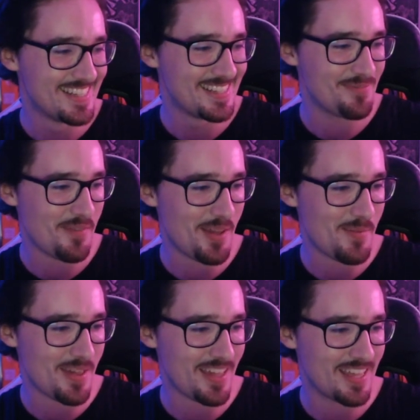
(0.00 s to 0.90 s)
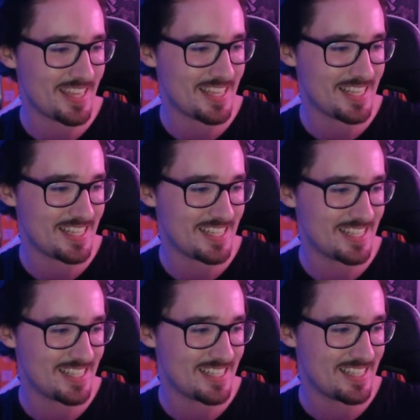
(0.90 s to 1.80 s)
Maybe.
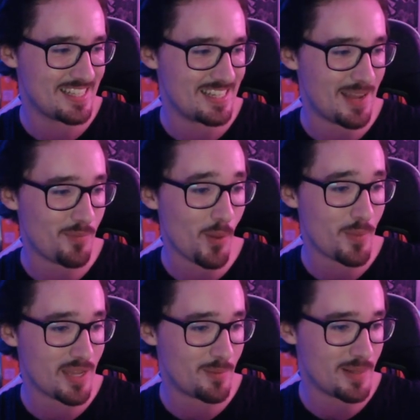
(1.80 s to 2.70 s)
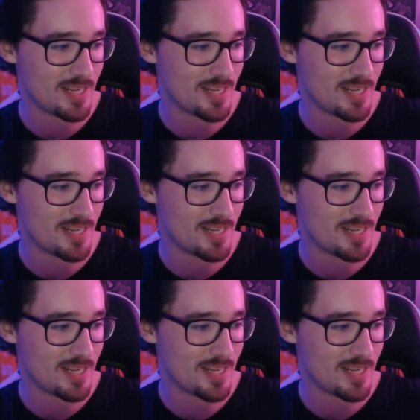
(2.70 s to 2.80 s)
I'm not being completely